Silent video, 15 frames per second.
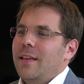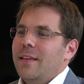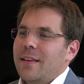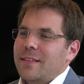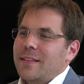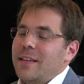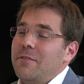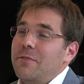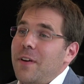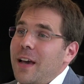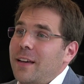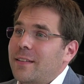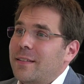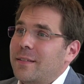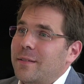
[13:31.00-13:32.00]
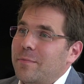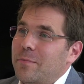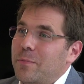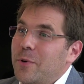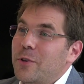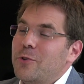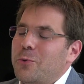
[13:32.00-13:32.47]
Yes, in fact,
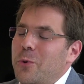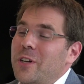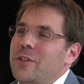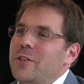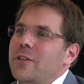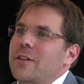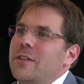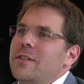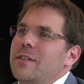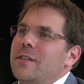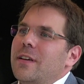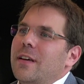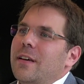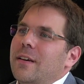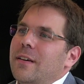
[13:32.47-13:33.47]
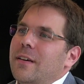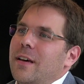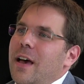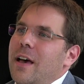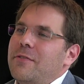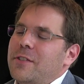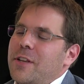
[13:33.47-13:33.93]
both questions
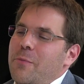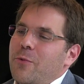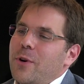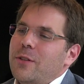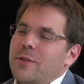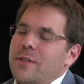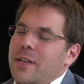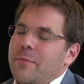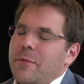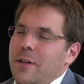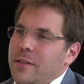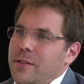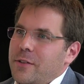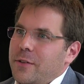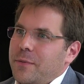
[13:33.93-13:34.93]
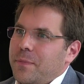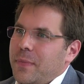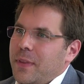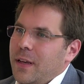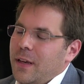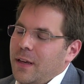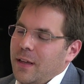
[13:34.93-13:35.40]
have somewhat the same answer.
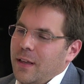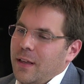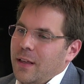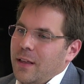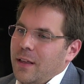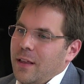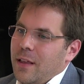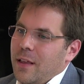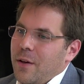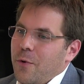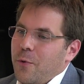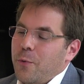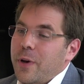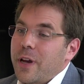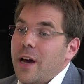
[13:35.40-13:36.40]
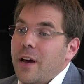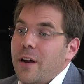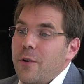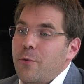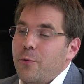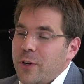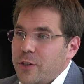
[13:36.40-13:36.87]
We
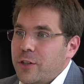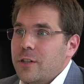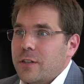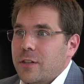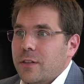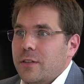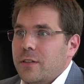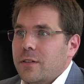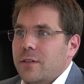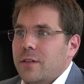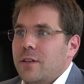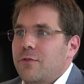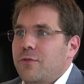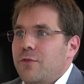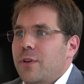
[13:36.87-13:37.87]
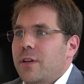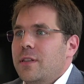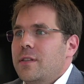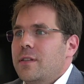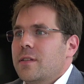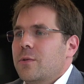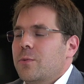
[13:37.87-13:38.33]
are registered in
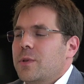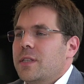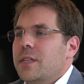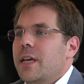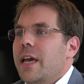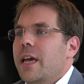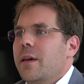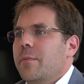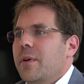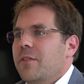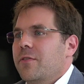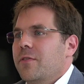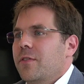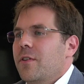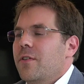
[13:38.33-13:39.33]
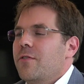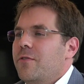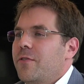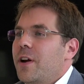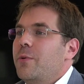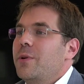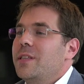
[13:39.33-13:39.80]
France with the AMF, a
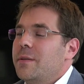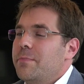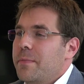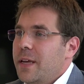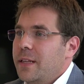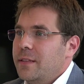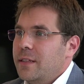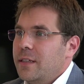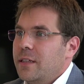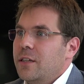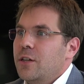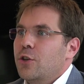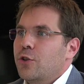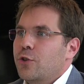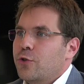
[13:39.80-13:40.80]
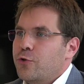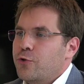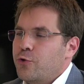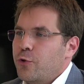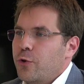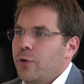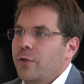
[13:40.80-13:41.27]
very demanding
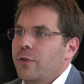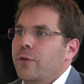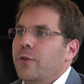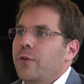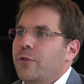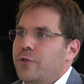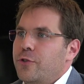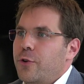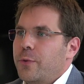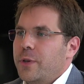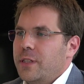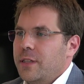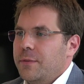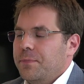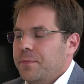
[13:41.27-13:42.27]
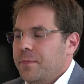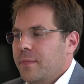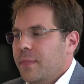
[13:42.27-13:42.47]
control authority.